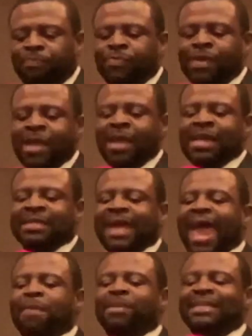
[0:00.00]
well, is
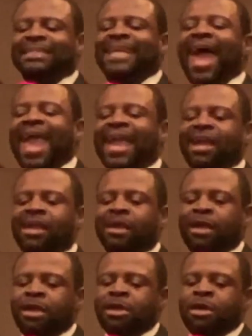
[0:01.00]
able to take
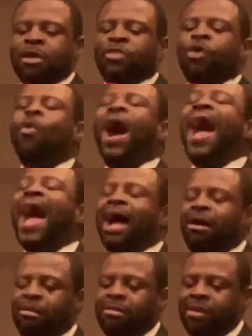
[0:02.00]
yeah. the wild
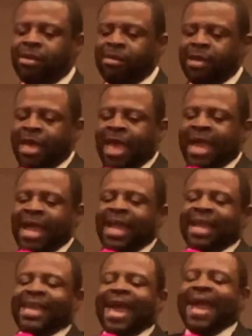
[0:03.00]
uh-huh.
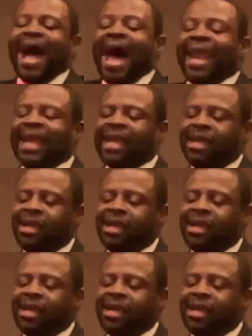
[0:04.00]
and the chaotic